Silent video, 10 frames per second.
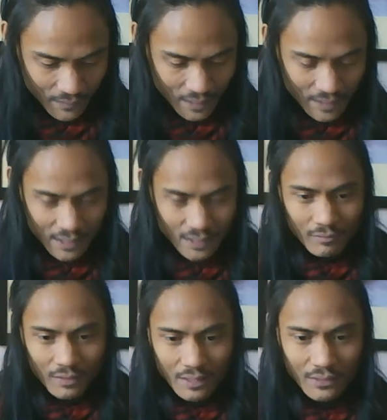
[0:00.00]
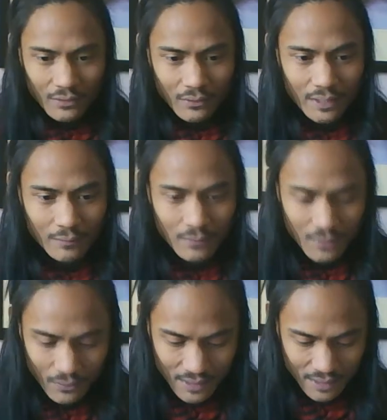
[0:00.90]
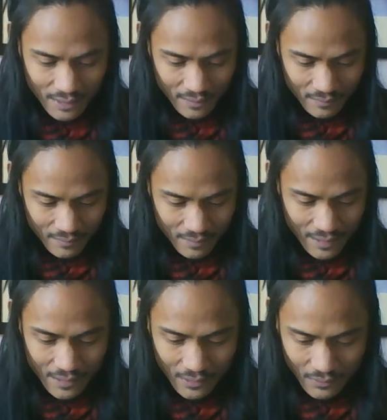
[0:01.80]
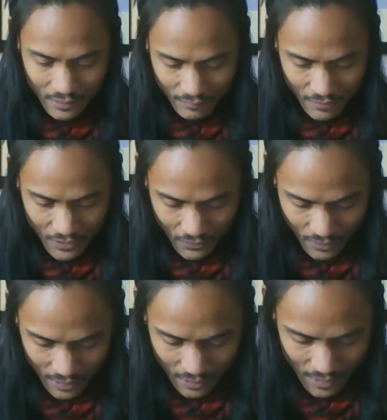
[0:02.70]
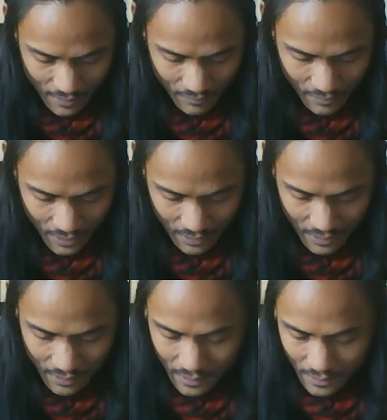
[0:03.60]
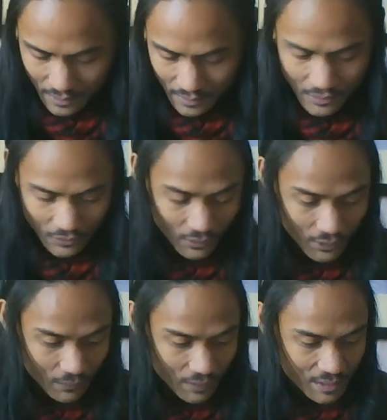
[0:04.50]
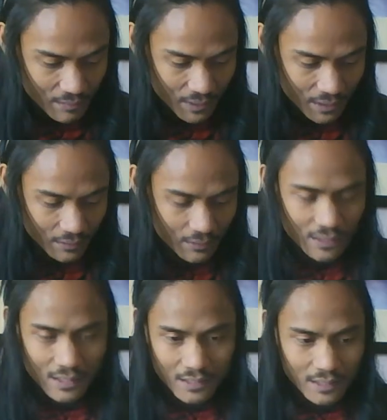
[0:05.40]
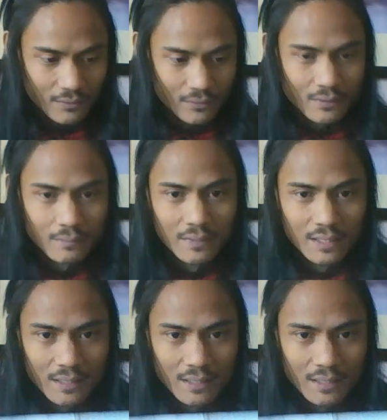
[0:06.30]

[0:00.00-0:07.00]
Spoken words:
It's kind of like a story. I won't go into detail because I've shown a lot of these earlier ones, but let's just get through them.